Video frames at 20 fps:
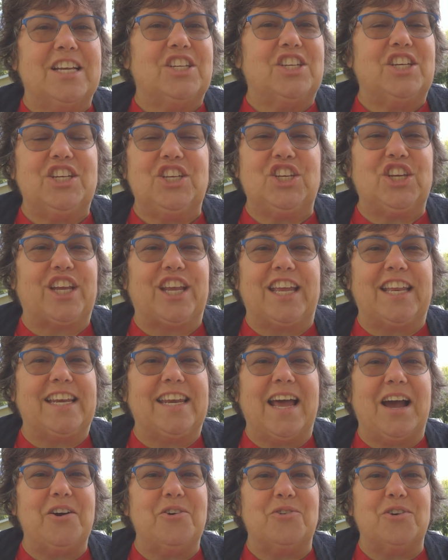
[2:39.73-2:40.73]
she chickened
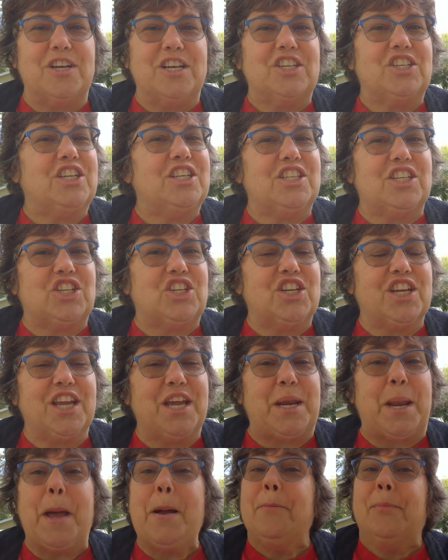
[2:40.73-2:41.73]
out. She's a
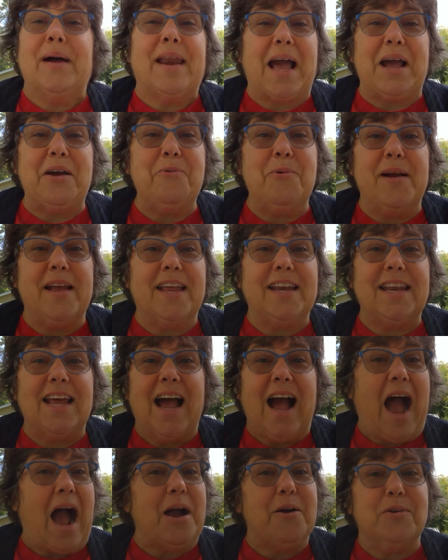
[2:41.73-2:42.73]
chicken. But I went.
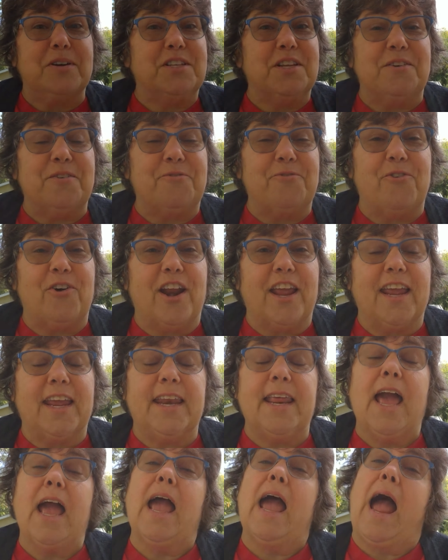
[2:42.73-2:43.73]
I wasn't afraid.